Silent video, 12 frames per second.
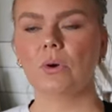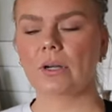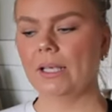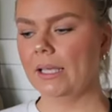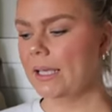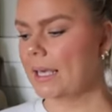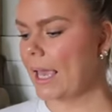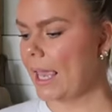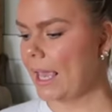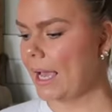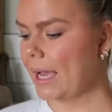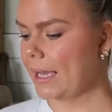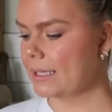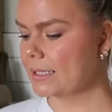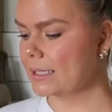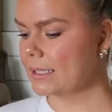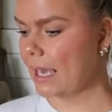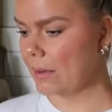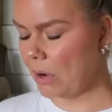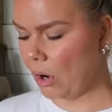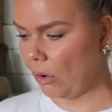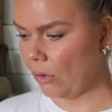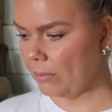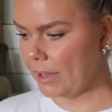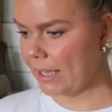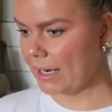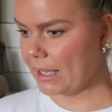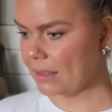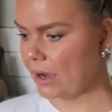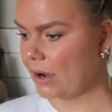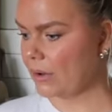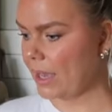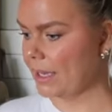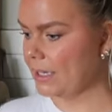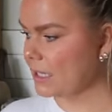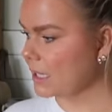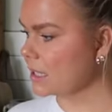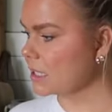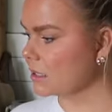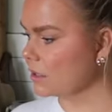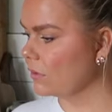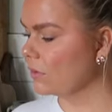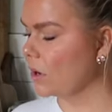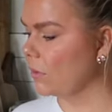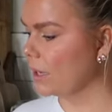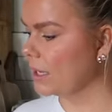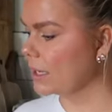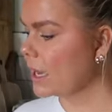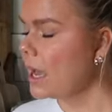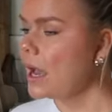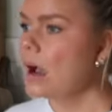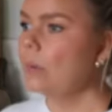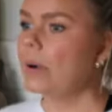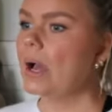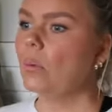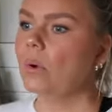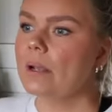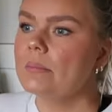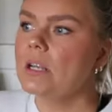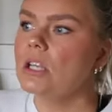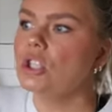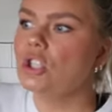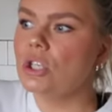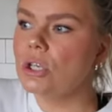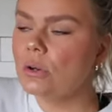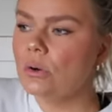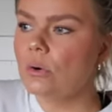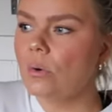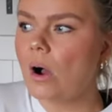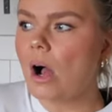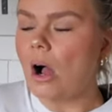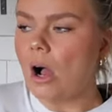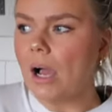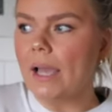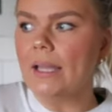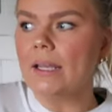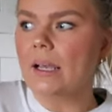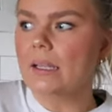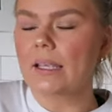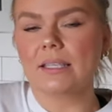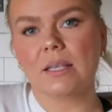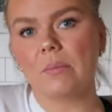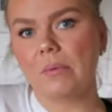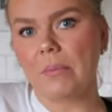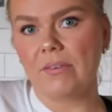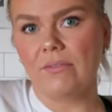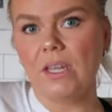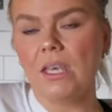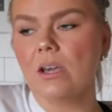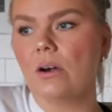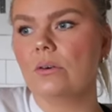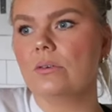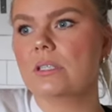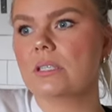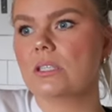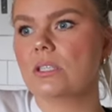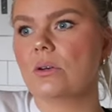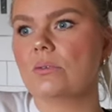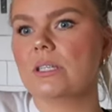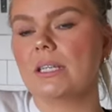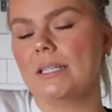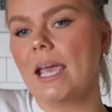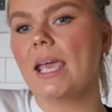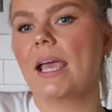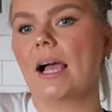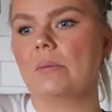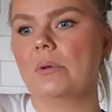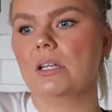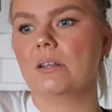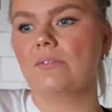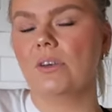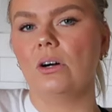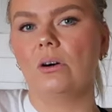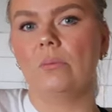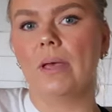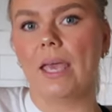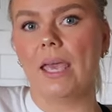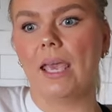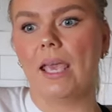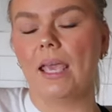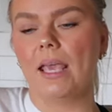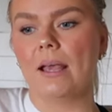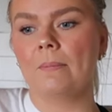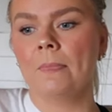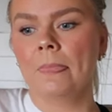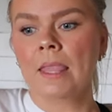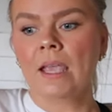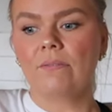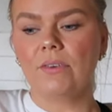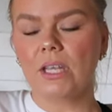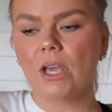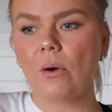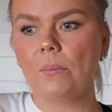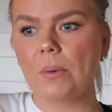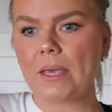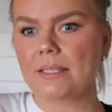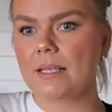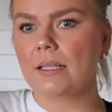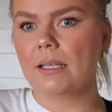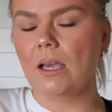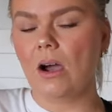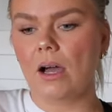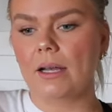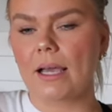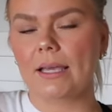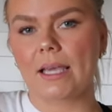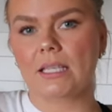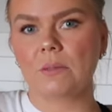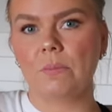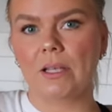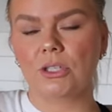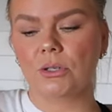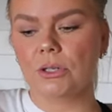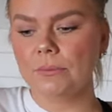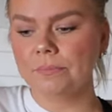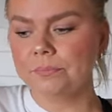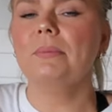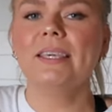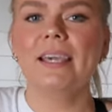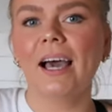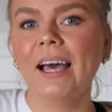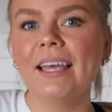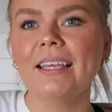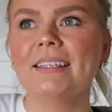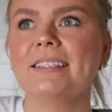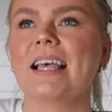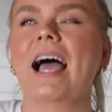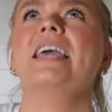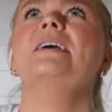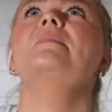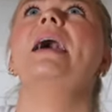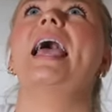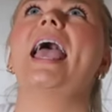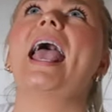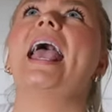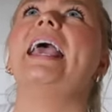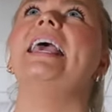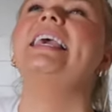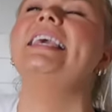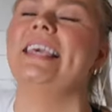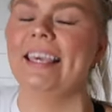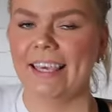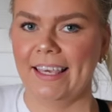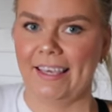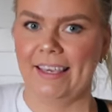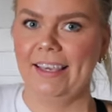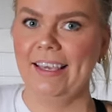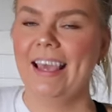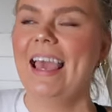morning and came home, and I thought, okay, I need to get this loaf going. But what I'm gonna do on like some of my videos, so today I'm gonna film a video basically on a guest bedroom because I am aching